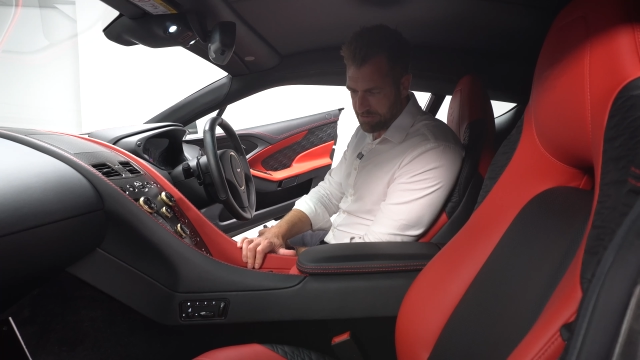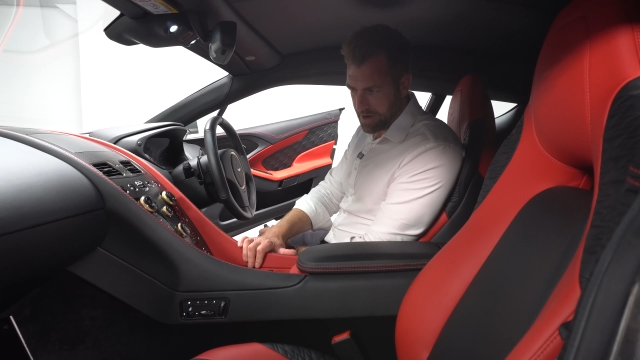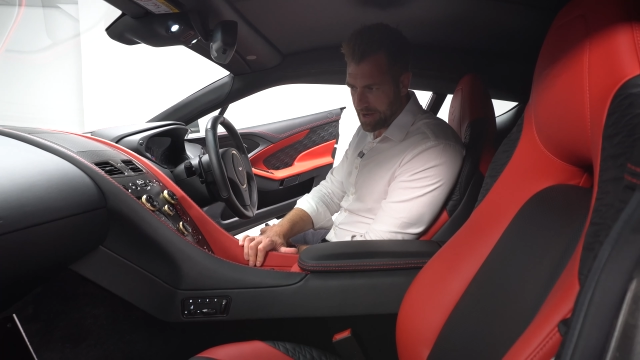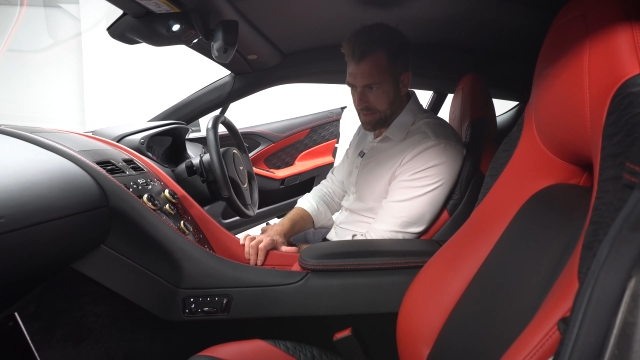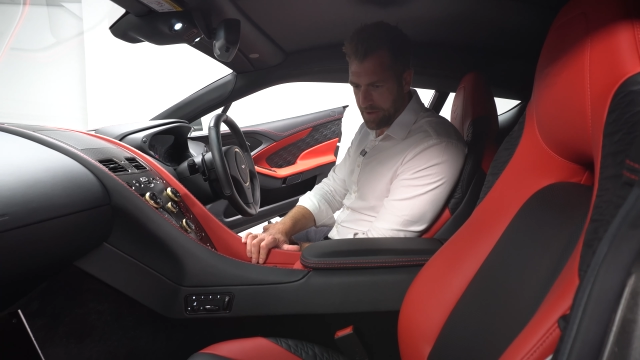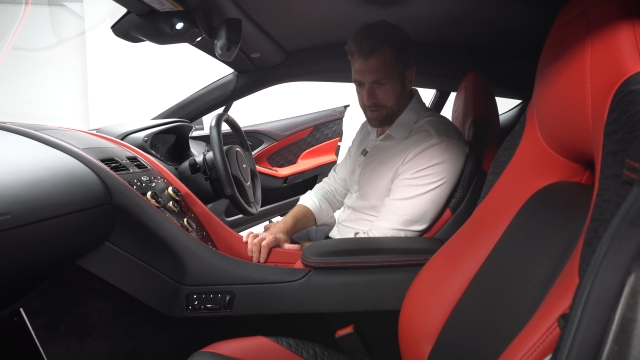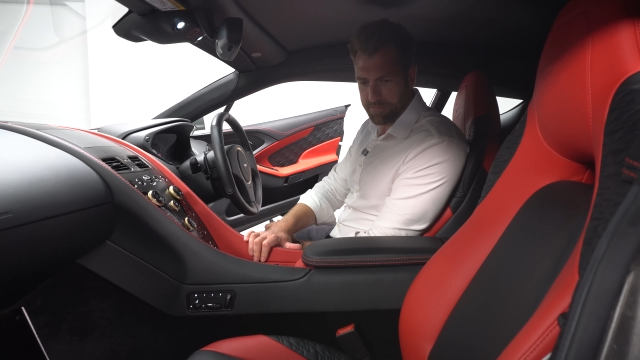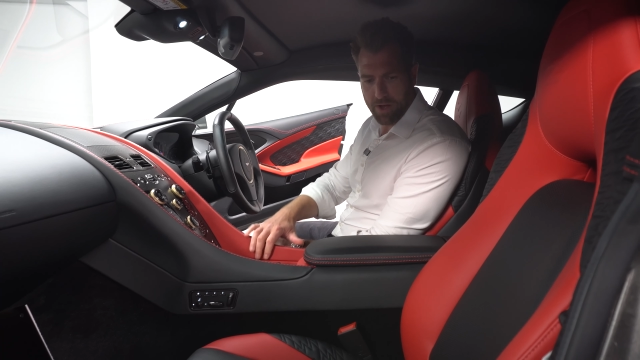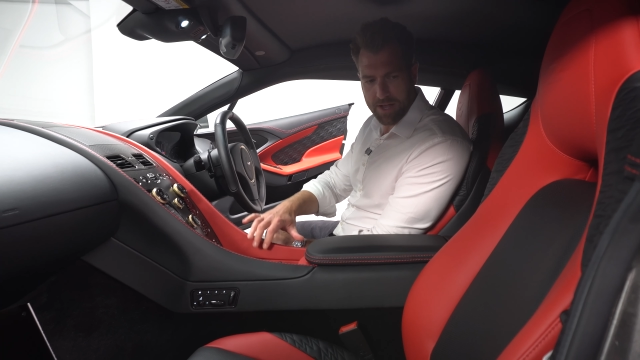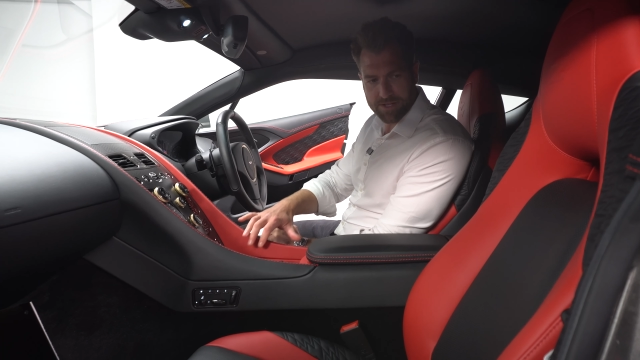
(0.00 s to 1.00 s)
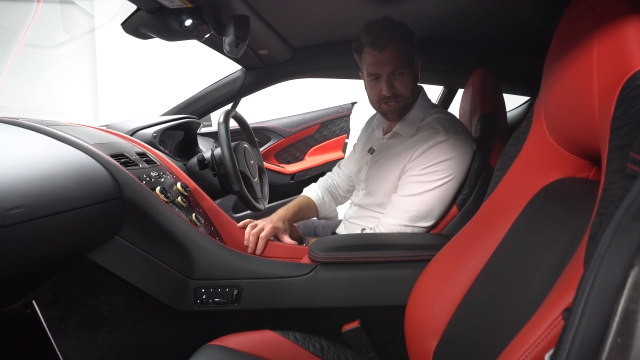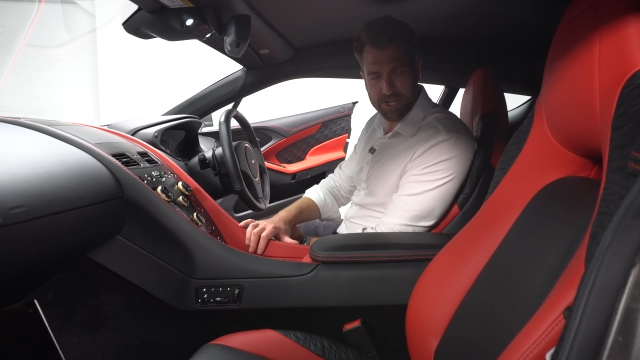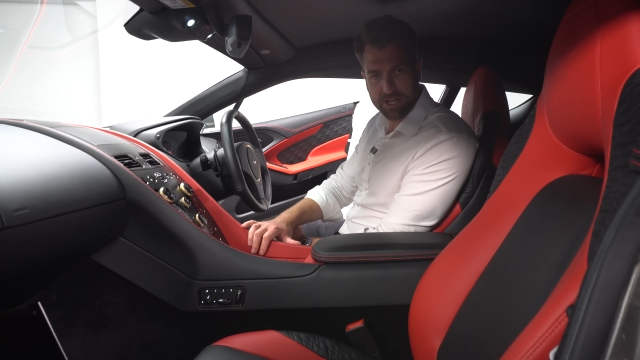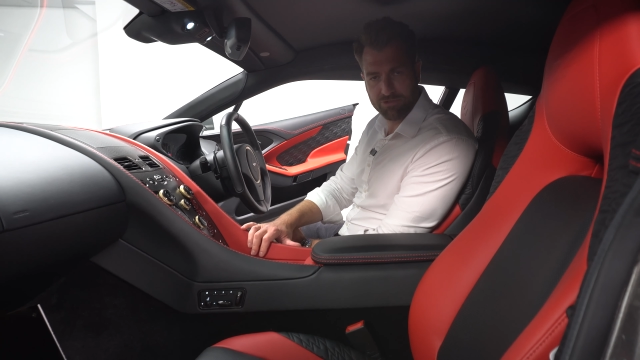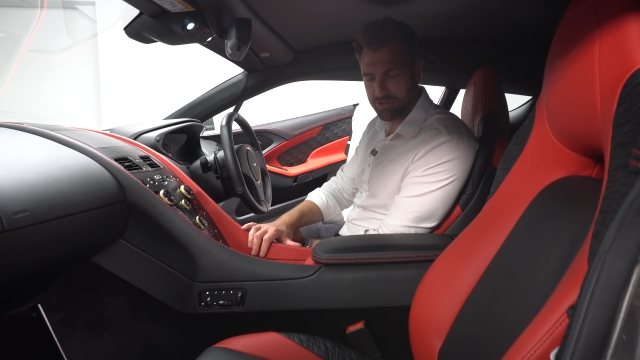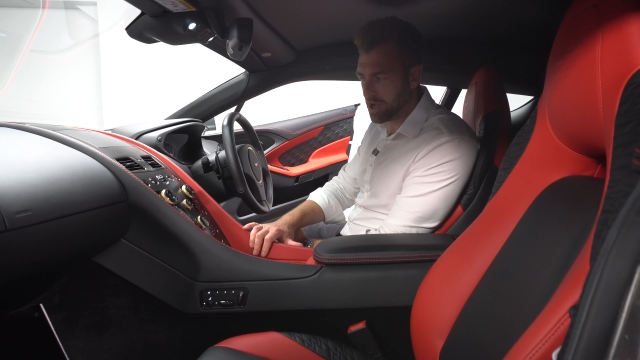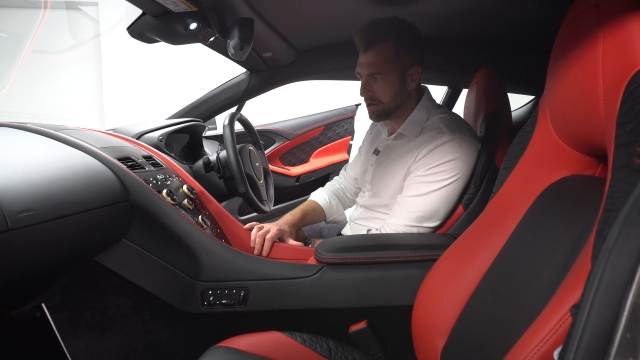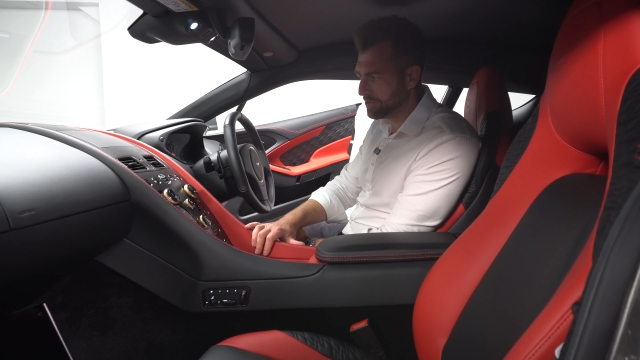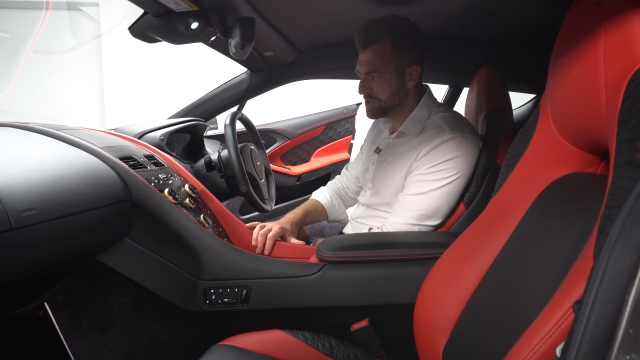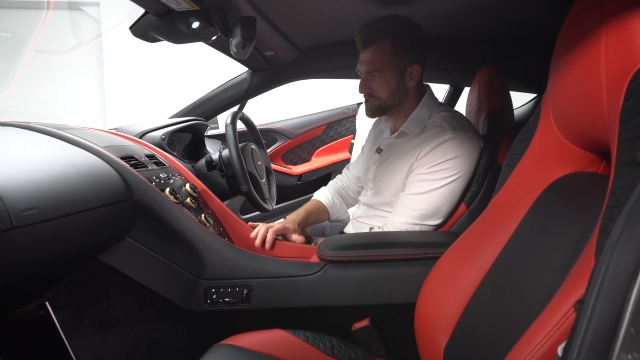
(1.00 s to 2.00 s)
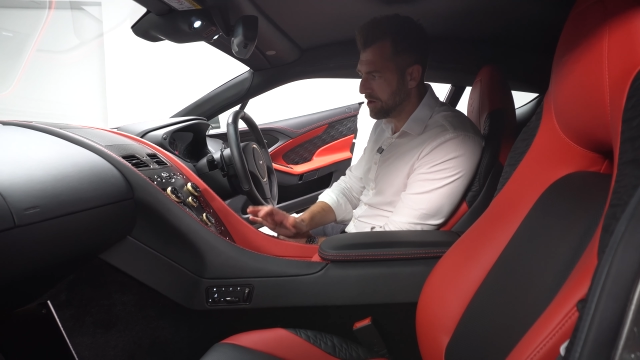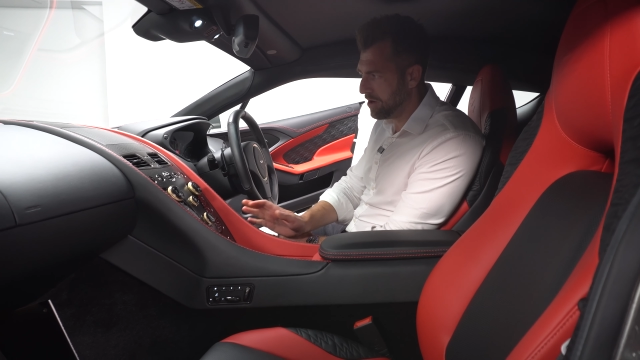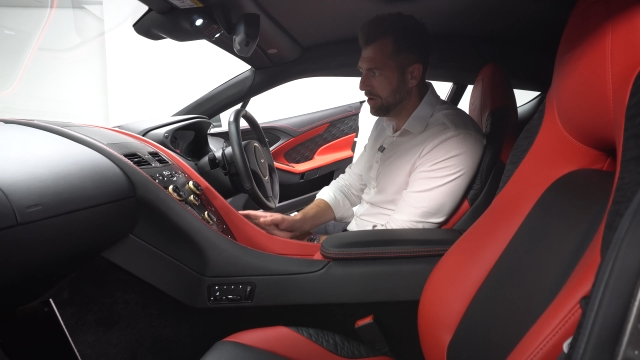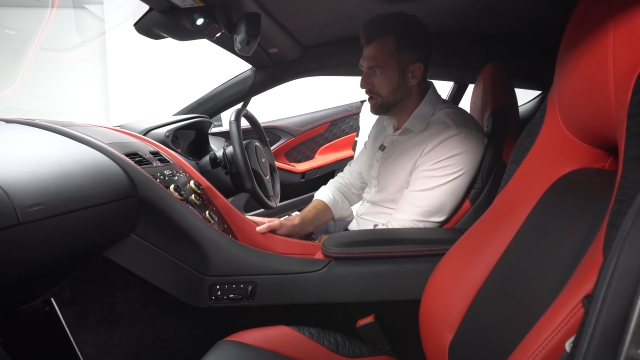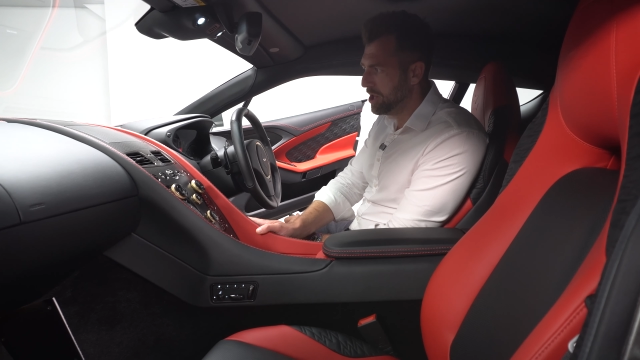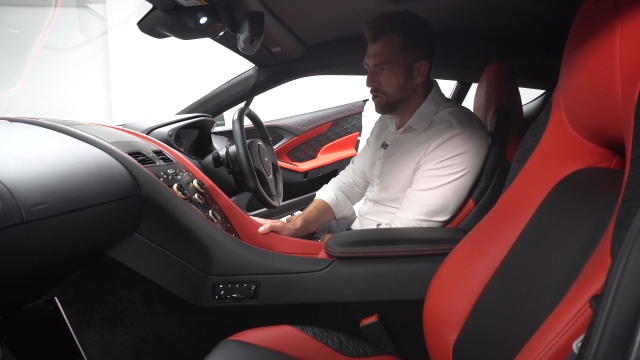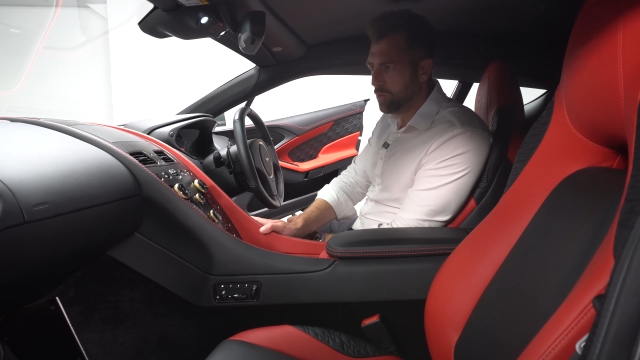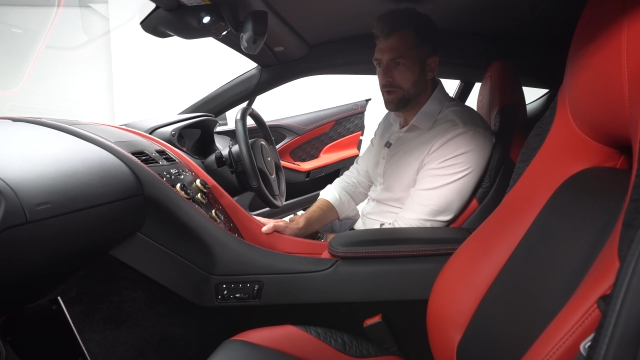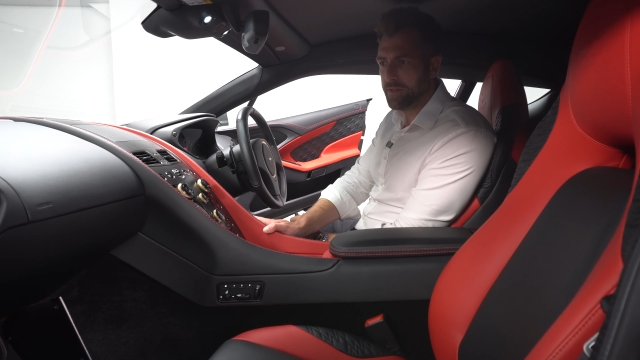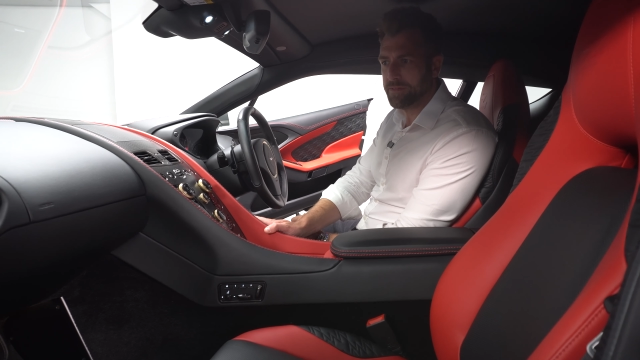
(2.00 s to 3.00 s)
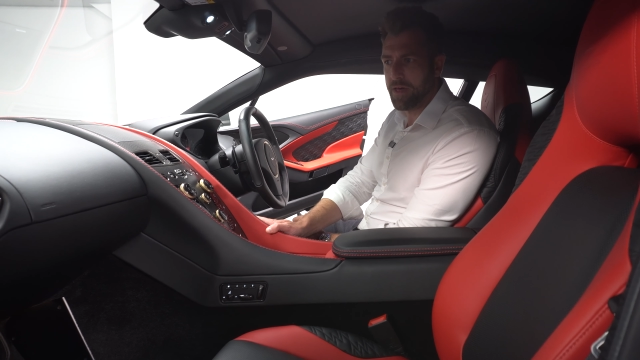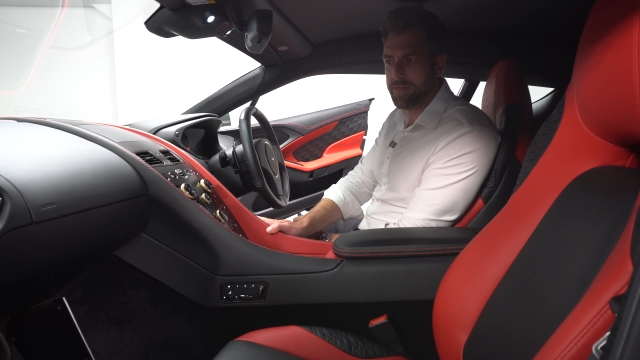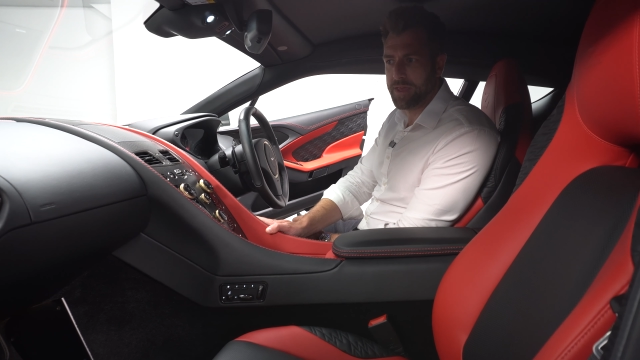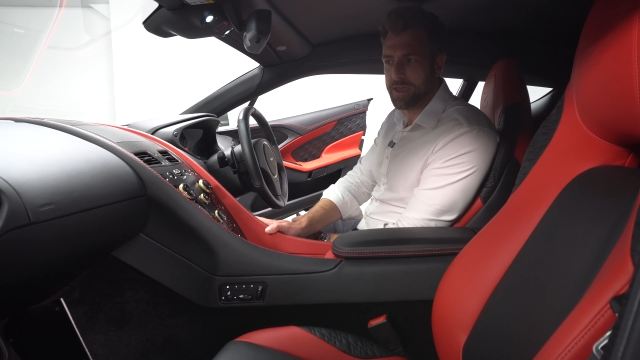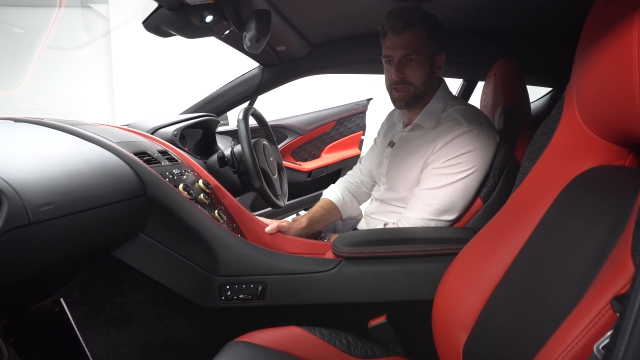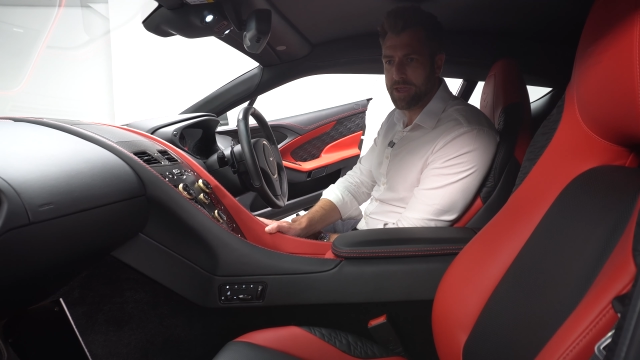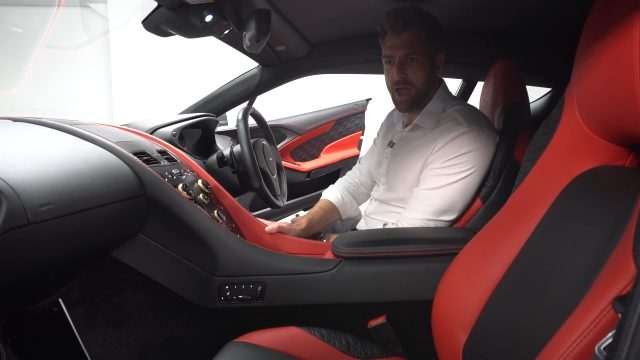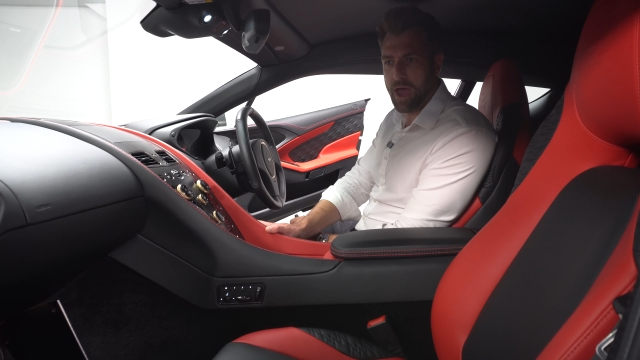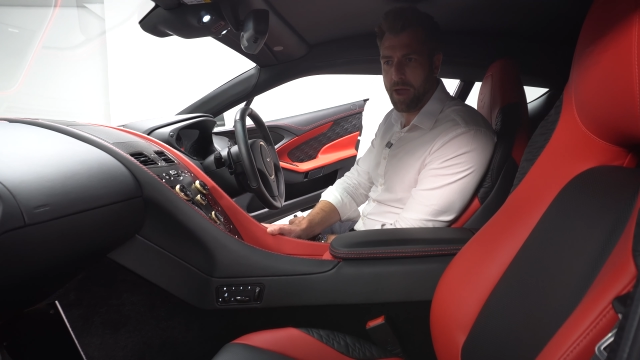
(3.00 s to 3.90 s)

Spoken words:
red leather as a secondary colour on this car with the